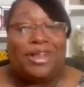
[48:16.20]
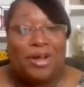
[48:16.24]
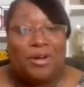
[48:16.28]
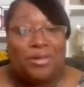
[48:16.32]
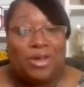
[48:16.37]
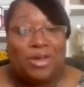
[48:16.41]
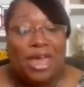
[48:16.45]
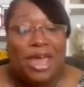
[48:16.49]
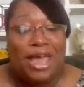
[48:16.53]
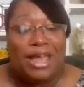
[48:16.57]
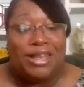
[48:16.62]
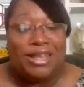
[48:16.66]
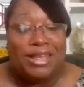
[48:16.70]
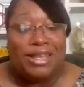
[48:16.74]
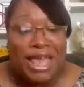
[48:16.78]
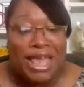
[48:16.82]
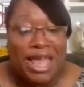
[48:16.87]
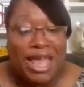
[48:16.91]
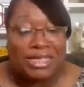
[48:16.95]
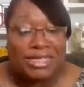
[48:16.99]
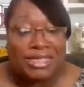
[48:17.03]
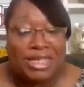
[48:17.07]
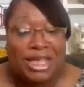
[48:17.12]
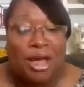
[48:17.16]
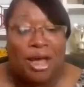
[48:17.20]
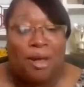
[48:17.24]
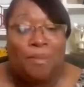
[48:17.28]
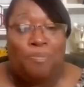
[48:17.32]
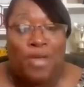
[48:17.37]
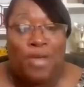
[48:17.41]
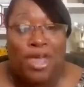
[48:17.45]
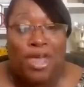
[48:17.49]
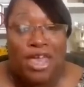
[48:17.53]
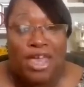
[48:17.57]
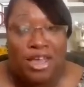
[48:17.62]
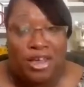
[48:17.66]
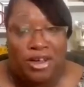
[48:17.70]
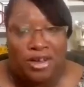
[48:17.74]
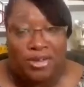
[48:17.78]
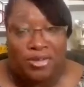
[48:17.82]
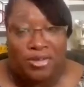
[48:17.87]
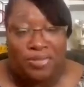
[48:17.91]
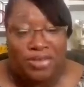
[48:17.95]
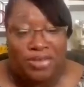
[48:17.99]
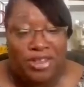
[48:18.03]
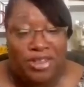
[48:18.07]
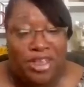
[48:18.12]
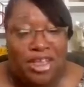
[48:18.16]
Okay, next, a bill
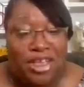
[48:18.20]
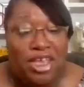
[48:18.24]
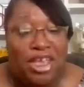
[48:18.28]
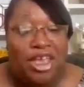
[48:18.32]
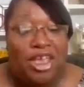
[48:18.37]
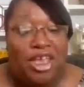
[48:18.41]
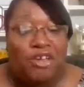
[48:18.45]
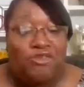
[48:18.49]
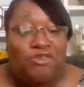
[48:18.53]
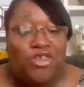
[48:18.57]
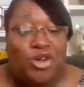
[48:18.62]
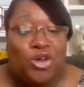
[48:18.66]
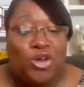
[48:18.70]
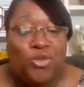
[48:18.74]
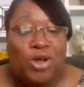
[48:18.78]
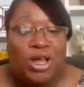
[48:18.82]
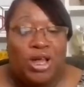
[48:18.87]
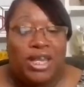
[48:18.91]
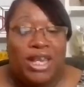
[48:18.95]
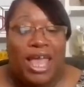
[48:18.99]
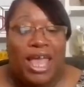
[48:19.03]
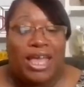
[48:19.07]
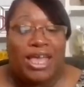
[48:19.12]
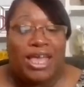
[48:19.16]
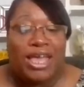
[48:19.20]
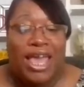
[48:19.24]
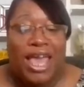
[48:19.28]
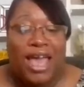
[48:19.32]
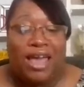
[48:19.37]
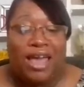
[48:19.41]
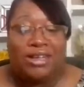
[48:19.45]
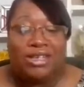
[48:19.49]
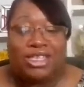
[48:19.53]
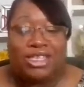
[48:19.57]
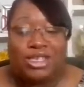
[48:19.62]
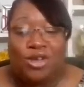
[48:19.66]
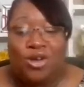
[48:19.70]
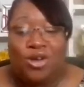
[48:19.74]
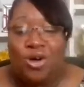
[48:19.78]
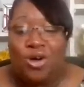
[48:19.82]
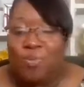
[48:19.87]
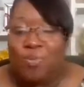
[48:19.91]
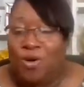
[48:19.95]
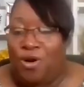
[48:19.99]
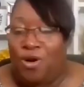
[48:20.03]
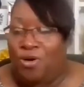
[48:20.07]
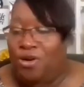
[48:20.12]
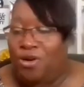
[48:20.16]
for Gwinnett County
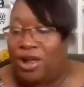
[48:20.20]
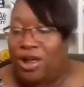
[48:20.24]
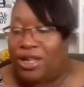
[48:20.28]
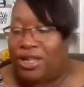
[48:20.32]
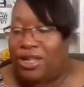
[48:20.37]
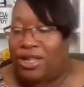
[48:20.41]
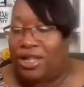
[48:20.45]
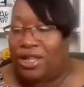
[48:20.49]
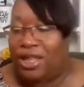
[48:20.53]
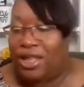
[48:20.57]
School Board